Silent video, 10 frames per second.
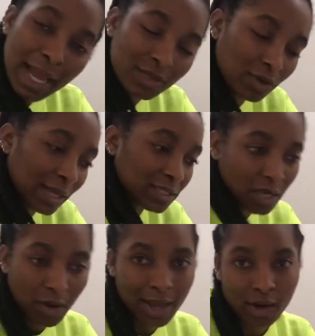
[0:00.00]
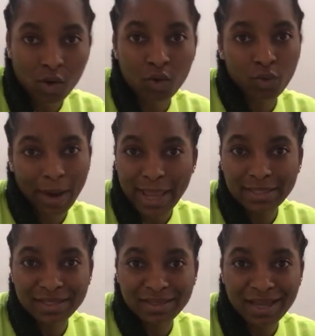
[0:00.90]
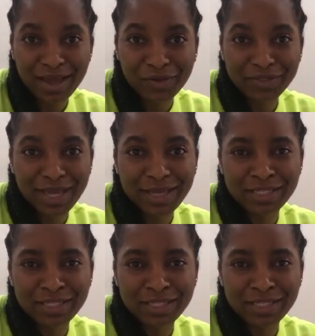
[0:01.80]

As you guys know, I had a whole rant the other day